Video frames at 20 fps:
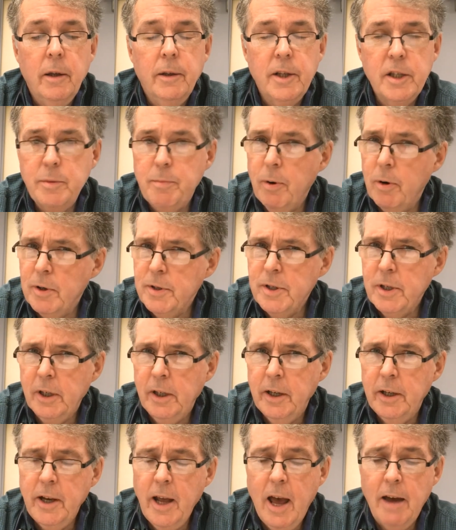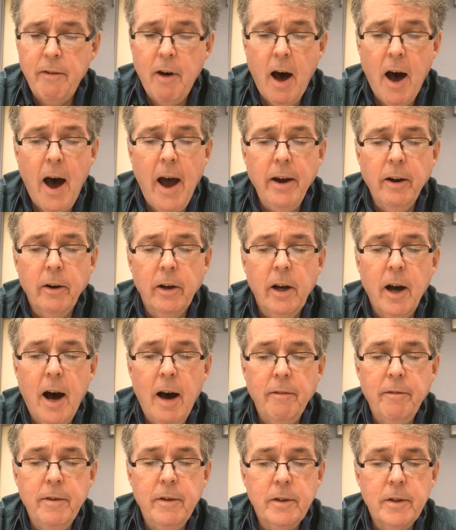This person can have higher
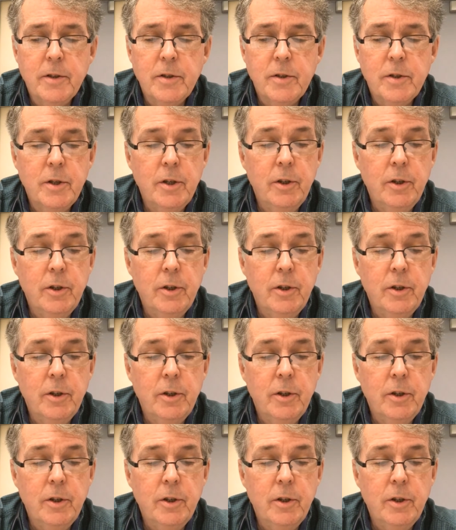confidence